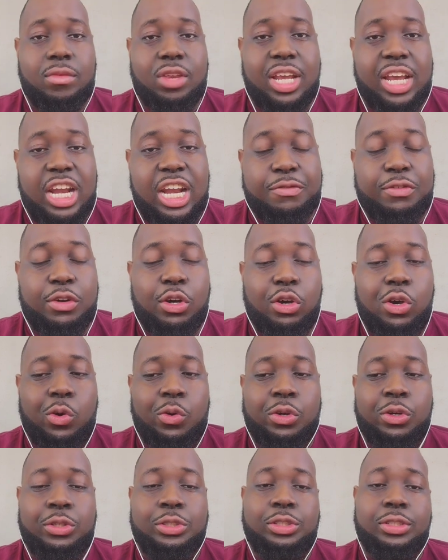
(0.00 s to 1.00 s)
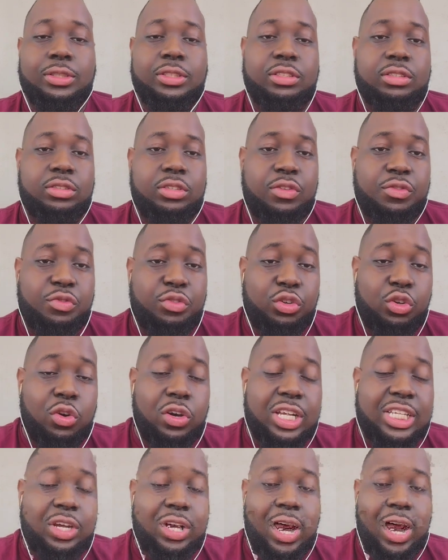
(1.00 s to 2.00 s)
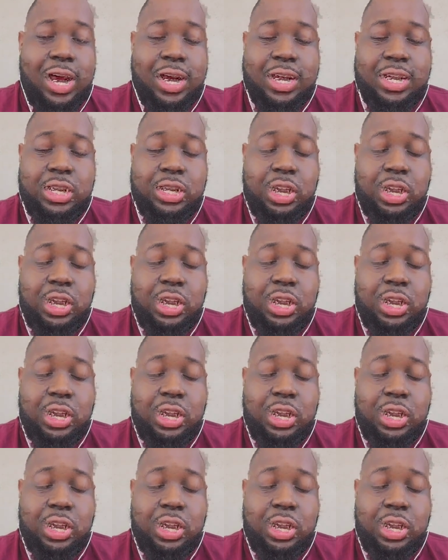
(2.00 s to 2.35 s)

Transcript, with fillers: NFL owners, if you're going to sign these